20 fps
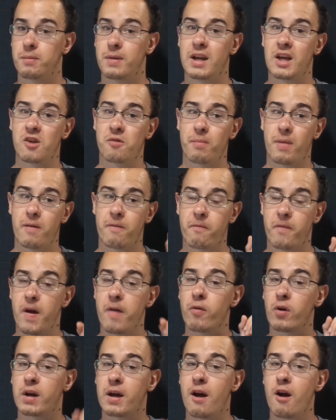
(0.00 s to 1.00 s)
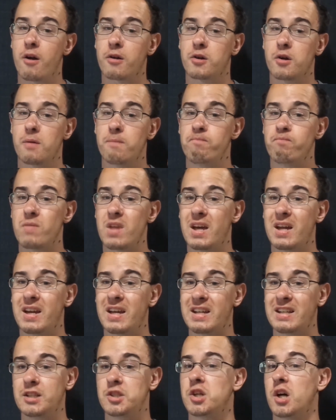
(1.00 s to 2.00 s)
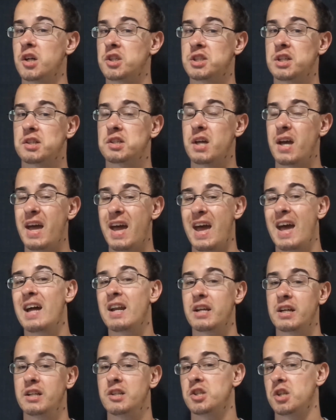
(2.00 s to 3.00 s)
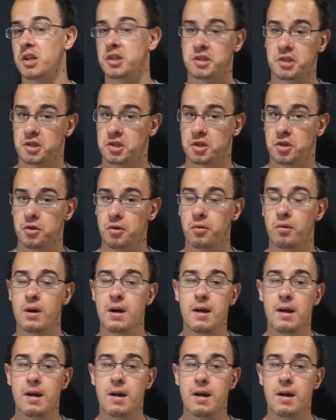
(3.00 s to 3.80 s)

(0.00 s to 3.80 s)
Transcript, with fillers: And he's my favorite character in Injustice and Injustice 2.